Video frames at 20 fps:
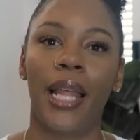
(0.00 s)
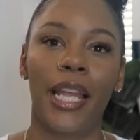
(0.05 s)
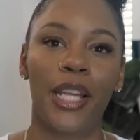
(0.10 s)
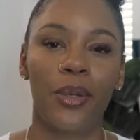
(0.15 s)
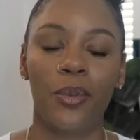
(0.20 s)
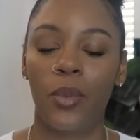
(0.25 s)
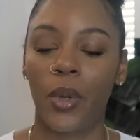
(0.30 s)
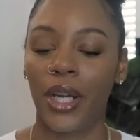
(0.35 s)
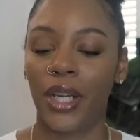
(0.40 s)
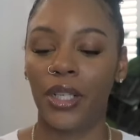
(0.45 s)

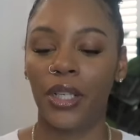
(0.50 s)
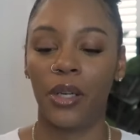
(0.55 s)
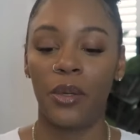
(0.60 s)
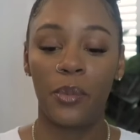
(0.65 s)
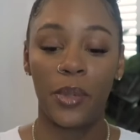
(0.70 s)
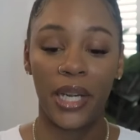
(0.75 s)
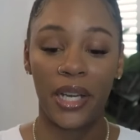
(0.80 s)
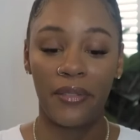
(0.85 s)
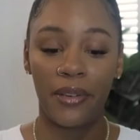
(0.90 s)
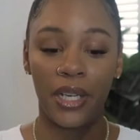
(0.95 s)
like work or
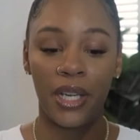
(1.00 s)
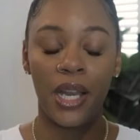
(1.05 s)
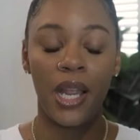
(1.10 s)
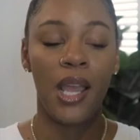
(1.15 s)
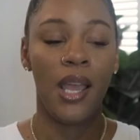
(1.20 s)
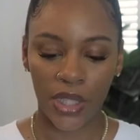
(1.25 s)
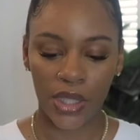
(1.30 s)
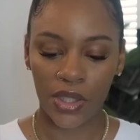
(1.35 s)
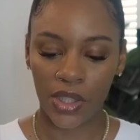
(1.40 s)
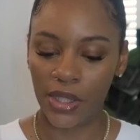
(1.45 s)
whatever.
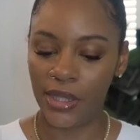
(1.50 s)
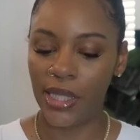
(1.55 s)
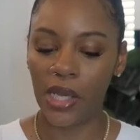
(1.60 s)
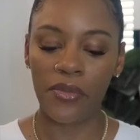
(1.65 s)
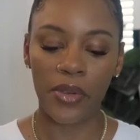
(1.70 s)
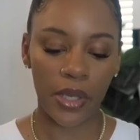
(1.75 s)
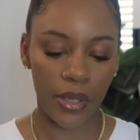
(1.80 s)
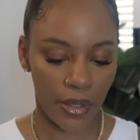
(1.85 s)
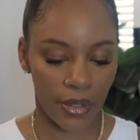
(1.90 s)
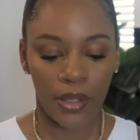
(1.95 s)
She's
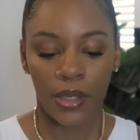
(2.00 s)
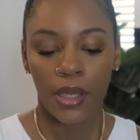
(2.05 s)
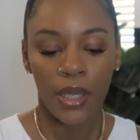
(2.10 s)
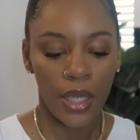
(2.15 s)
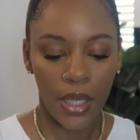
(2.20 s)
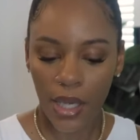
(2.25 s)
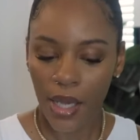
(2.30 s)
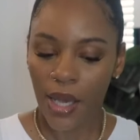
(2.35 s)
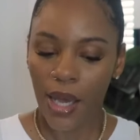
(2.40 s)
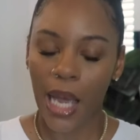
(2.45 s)
giving,
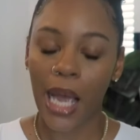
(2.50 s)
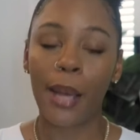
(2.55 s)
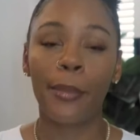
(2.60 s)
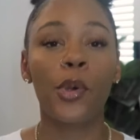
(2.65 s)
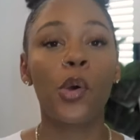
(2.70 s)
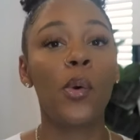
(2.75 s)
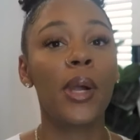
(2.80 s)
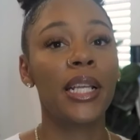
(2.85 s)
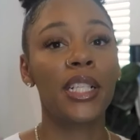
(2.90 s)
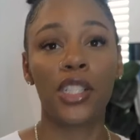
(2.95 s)

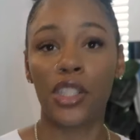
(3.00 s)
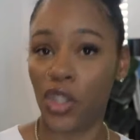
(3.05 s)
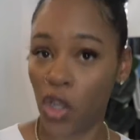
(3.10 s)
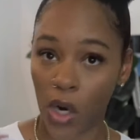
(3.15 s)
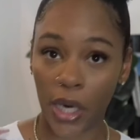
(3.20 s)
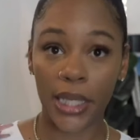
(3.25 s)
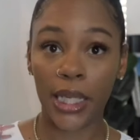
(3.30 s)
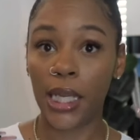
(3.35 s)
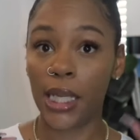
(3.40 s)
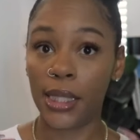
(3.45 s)
I'm going to
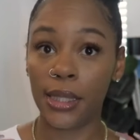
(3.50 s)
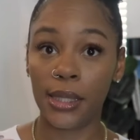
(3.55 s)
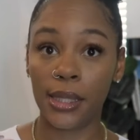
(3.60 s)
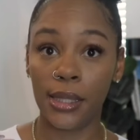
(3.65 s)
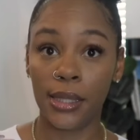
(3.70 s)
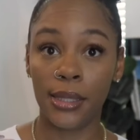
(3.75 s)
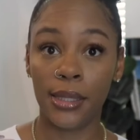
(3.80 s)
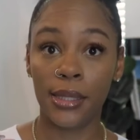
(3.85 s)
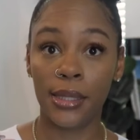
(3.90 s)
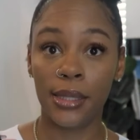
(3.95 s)
Target,
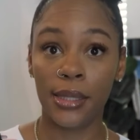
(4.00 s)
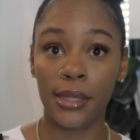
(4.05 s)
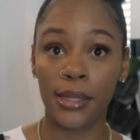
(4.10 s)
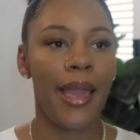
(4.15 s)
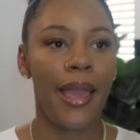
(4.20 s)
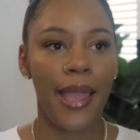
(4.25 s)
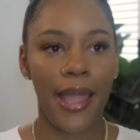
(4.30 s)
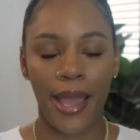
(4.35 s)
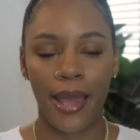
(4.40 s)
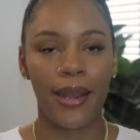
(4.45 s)

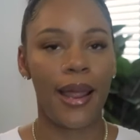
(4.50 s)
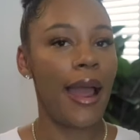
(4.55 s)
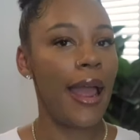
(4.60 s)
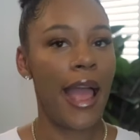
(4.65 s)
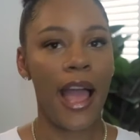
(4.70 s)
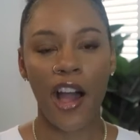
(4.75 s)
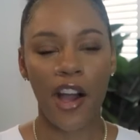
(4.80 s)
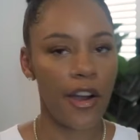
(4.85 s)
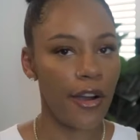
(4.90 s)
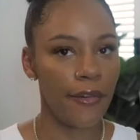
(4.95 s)
and I
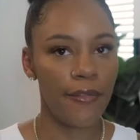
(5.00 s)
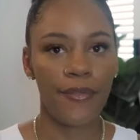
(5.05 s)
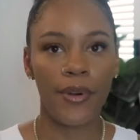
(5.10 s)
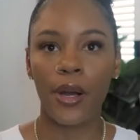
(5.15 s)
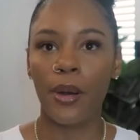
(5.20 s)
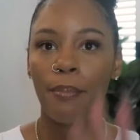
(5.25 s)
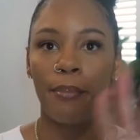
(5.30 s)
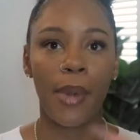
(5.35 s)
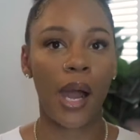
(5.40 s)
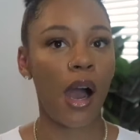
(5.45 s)
have
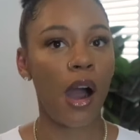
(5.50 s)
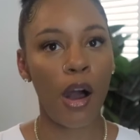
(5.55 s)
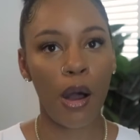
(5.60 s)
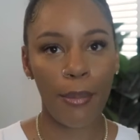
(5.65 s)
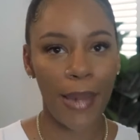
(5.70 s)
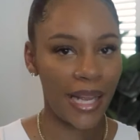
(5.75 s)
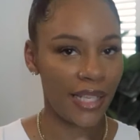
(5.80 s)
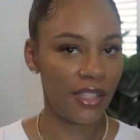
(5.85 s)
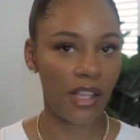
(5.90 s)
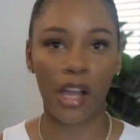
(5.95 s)

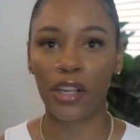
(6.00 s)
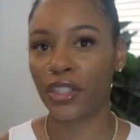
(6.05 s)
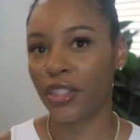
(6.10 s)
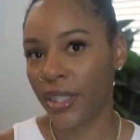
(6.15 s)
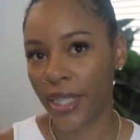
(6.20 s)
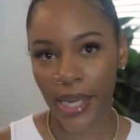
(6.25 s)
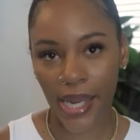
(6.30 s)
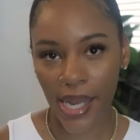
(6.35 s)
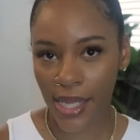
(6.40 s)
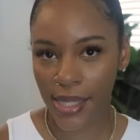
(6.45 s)
all my
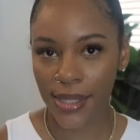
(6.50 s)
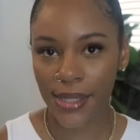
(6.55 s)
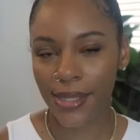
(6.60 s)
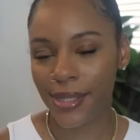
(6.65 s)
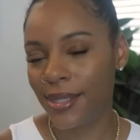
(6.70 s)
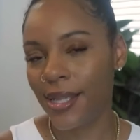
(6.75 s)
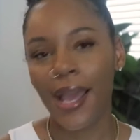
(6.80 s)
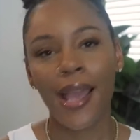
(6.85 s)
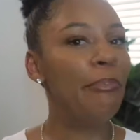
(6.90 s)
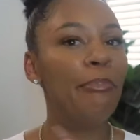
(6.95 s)
soccer kids,
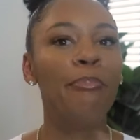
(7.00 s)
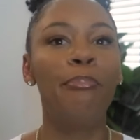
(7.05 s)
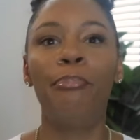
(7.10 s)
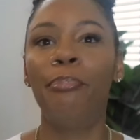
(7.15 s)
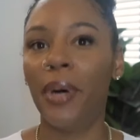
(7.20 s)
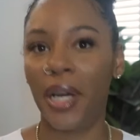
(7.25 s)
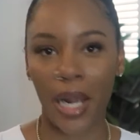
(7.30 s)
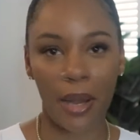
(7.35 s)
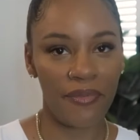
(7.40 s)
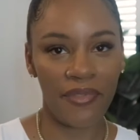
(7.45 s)

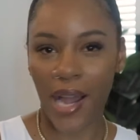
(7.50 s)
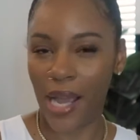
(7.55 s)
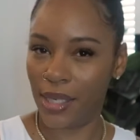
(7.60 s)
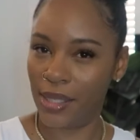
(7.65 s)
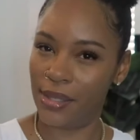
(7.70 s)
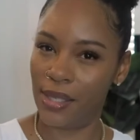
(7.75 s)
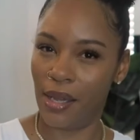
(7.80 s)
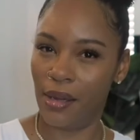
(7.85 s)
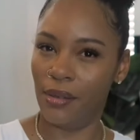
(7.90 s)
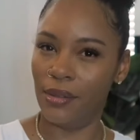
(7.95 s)
but I'm fine
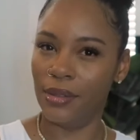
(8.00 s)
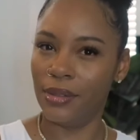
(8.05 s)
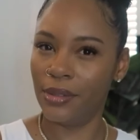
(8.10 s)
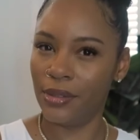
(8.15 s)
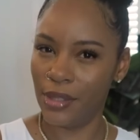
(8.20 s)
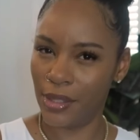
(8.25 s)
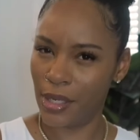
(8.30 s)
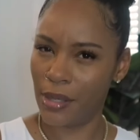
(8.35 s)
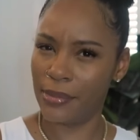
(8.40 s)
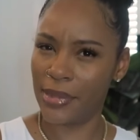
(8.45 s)
as hell.
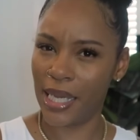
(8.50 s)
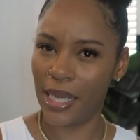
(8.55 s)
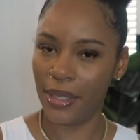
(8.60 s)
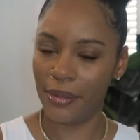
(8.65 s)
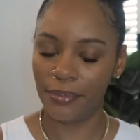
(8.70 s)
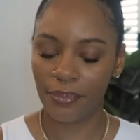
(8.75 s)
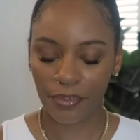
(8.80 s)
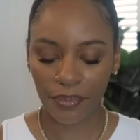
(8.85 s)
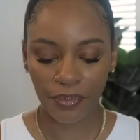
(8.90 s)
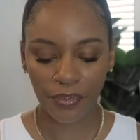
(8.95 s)
You know what I'm
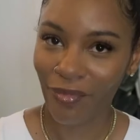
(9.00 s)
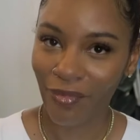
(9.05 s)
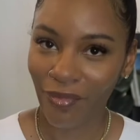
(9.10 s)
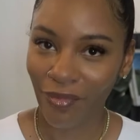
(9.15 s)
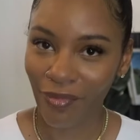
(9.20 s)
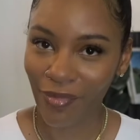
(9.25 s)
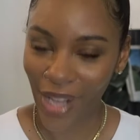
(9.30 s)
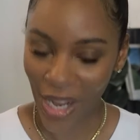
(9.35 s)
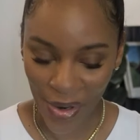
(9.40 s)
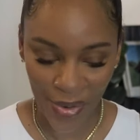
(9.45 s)
saying?
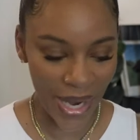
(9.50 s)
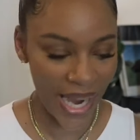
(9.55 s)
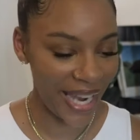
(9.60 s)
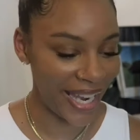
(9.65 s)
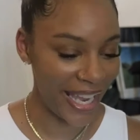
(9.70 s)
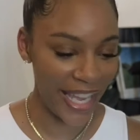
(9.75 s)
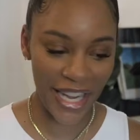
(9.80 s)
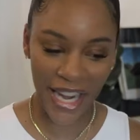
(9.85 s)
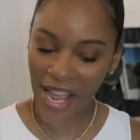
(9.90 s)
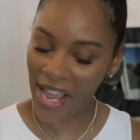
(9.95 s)

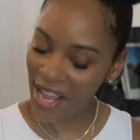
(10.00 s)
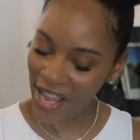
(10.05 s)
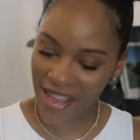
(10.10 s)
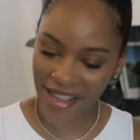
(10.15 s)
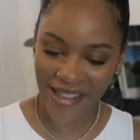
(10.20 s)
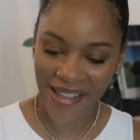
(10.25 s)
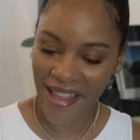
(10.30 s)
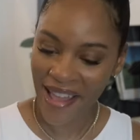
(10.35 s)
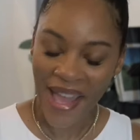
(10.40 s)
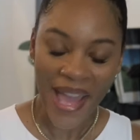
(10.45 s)
Okay, and
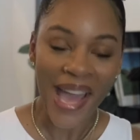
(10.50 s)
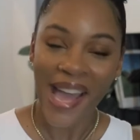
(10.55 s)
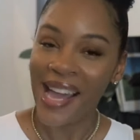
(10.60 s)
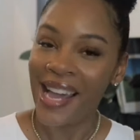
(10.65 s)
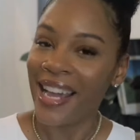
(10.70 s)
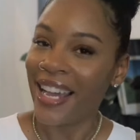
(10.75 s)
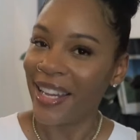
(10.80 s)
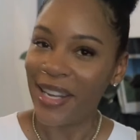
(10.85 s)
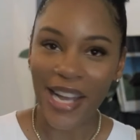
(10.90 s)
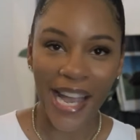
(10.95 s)

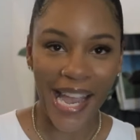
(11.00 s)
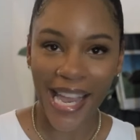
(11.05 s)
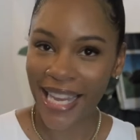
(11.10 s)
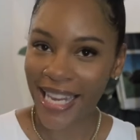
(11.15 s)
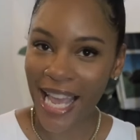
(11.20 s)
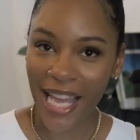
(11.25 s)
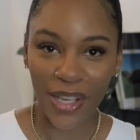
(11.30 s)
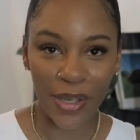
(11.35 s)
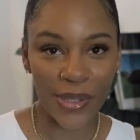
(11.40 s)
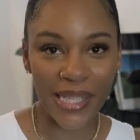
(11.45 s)
I
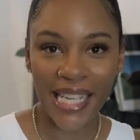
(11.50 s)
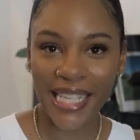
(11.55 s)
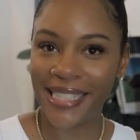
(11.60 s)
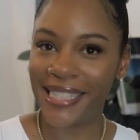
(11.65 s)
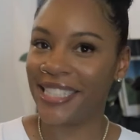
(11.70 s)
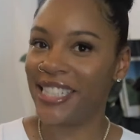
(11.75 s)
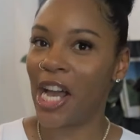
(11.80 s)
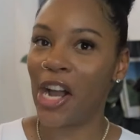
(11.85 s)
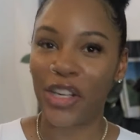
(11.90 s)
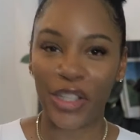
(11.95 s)
ain't got no kids
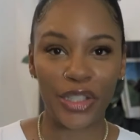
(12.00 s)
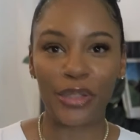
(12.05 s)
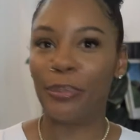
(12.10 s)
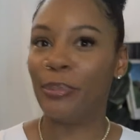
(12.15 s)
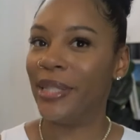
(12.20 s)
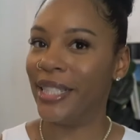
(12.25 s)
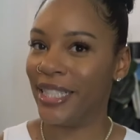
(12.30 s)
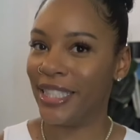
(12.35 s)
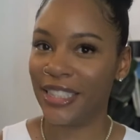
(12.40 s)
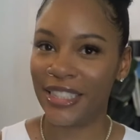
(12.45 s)
in soccer,
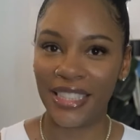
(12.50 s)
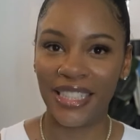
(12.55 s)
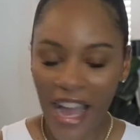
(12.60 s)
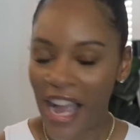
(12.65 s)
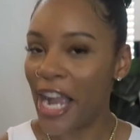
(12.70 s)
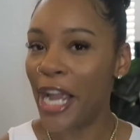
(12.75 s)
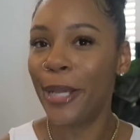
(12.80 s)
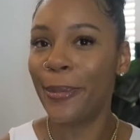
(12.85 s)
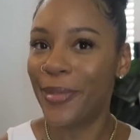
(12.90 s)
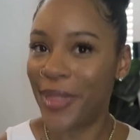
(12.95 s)
but
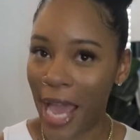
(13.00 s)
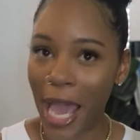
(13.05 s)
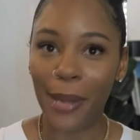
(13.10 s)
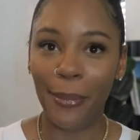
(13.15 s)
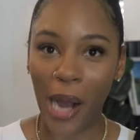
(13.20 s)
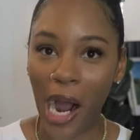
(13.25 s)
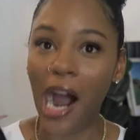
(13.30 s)
I'm that